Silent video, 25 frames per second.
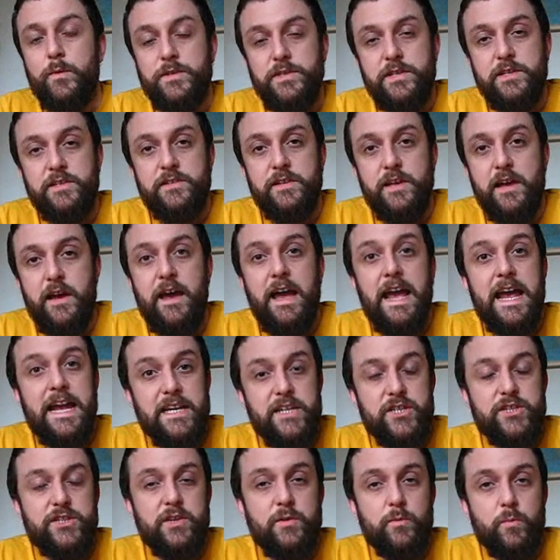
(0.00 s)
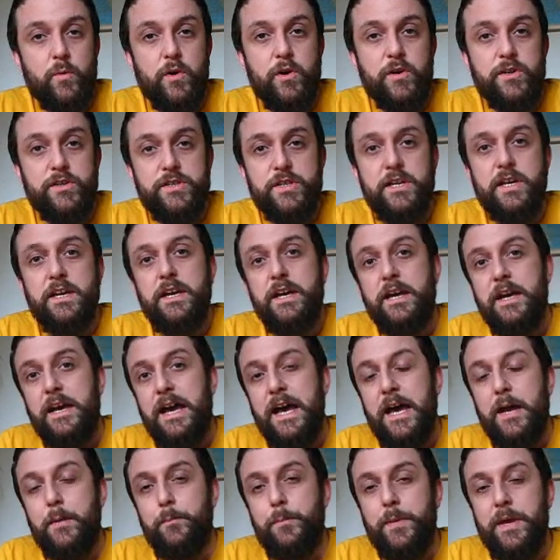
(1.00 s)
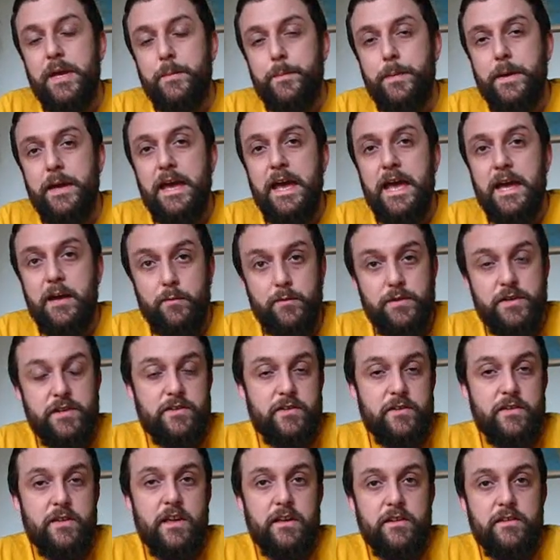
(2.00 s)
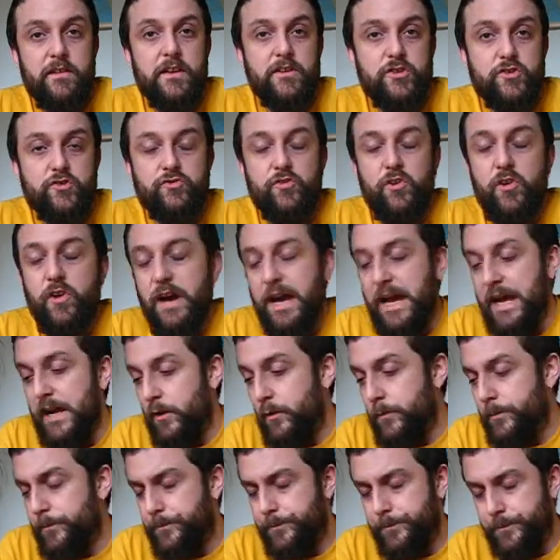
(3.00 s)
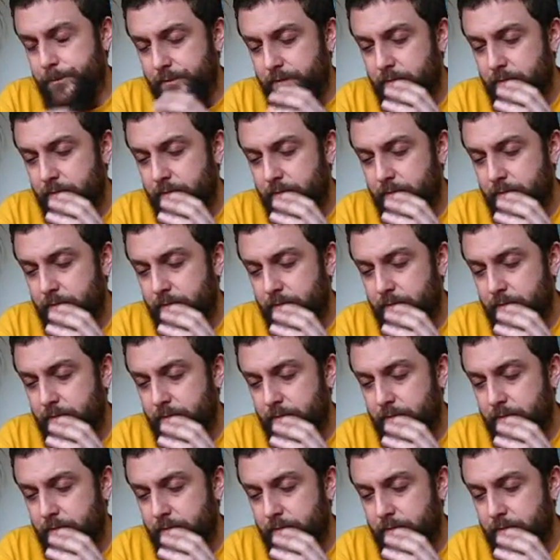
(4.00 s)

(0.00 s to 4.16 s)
which is aged in wood, and BPA, which is a strong ale.